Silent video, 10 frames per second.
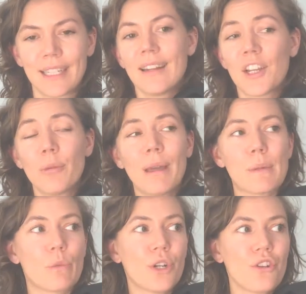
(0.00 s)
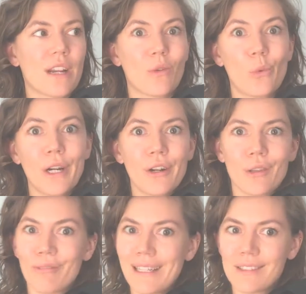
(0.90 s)
Now you might be wondering, where are the
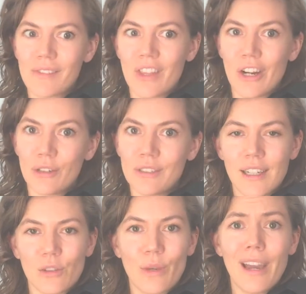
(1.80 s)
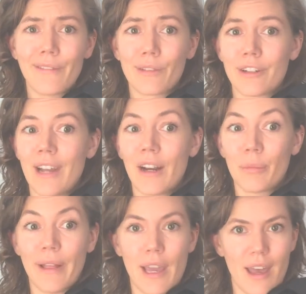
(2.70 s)
rest of the notes? Because we haven't learned how to
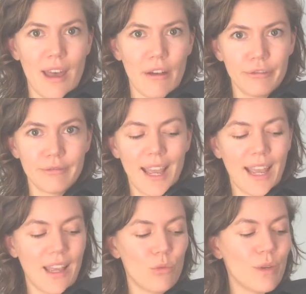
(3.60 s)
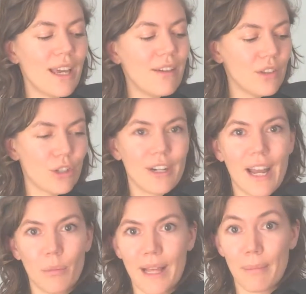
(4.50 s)
play F, and we haven't learned how
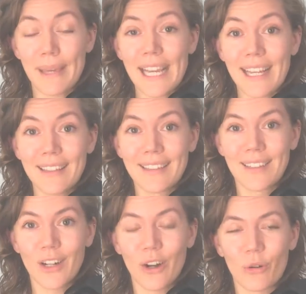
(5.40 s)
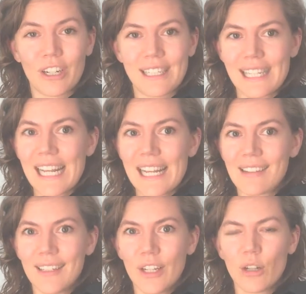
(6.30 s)
to play B or C.
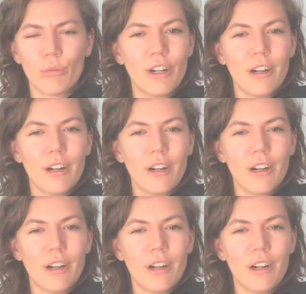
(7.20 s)
Where